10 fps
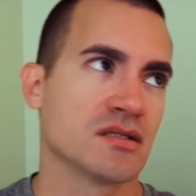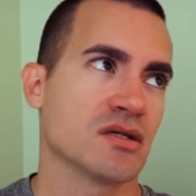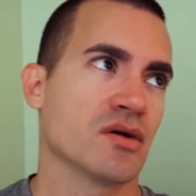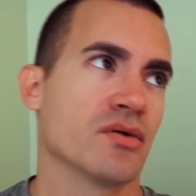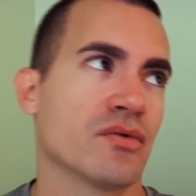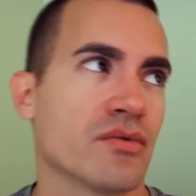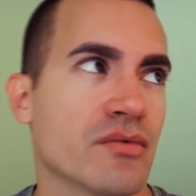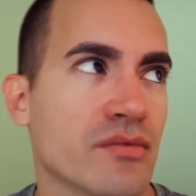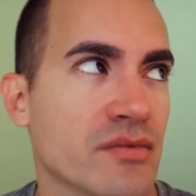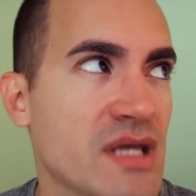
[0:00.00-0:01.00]
So,
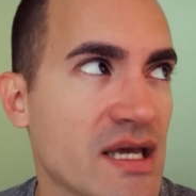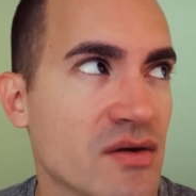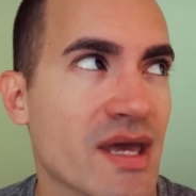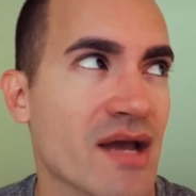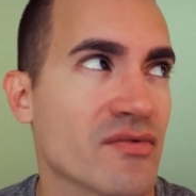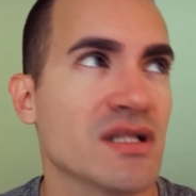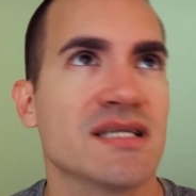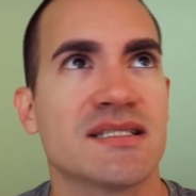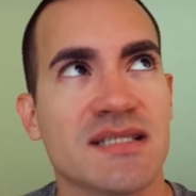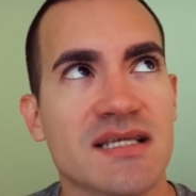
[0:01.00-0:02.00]
yeah, you can't
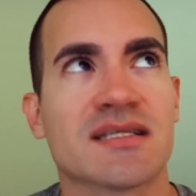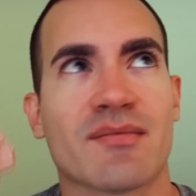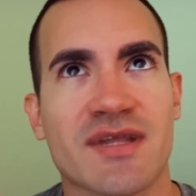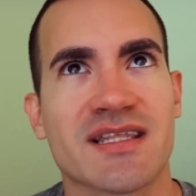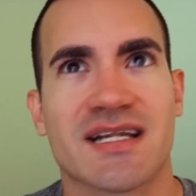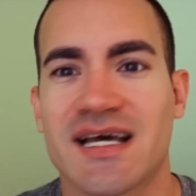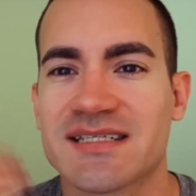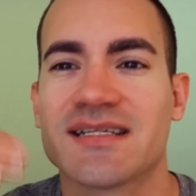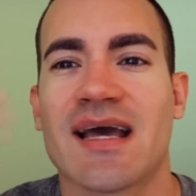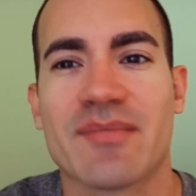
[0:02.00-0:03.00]
really see something that
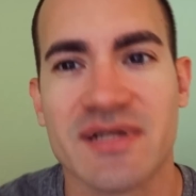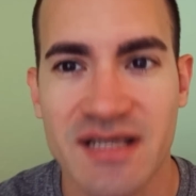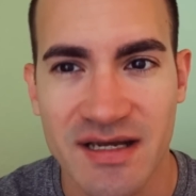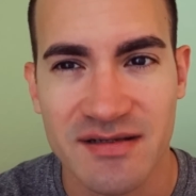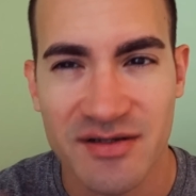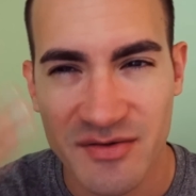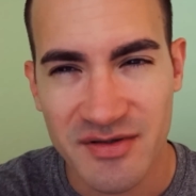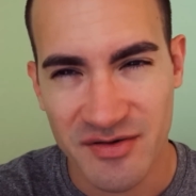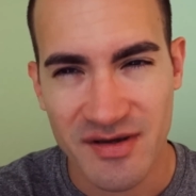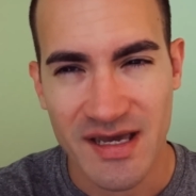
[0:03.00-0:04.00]
hasn't happened yet. Do you
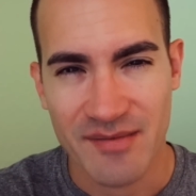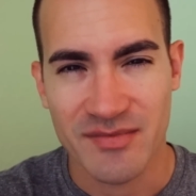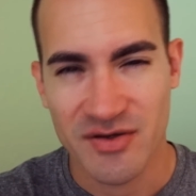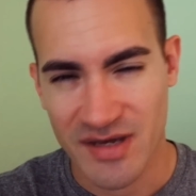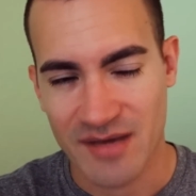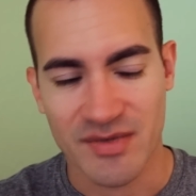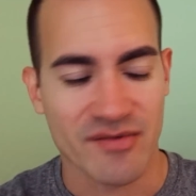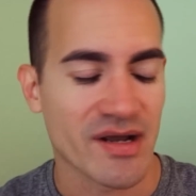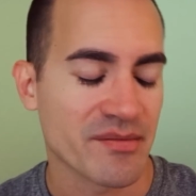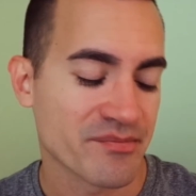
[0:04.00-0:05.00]
get me,
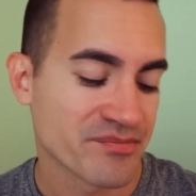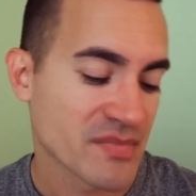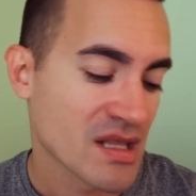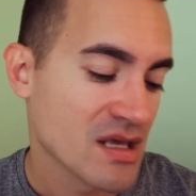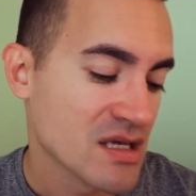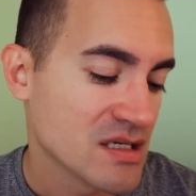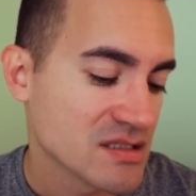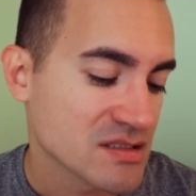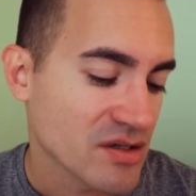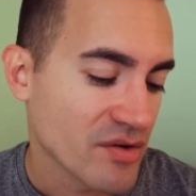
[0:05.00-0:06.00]
right?
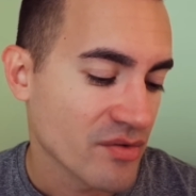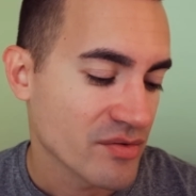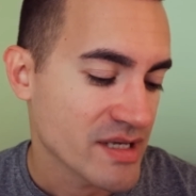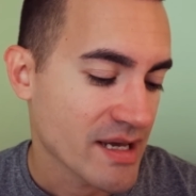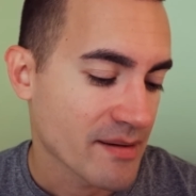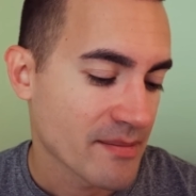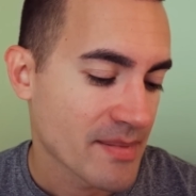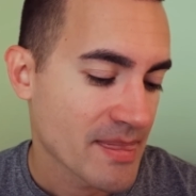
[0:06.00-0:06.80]
So, yeah.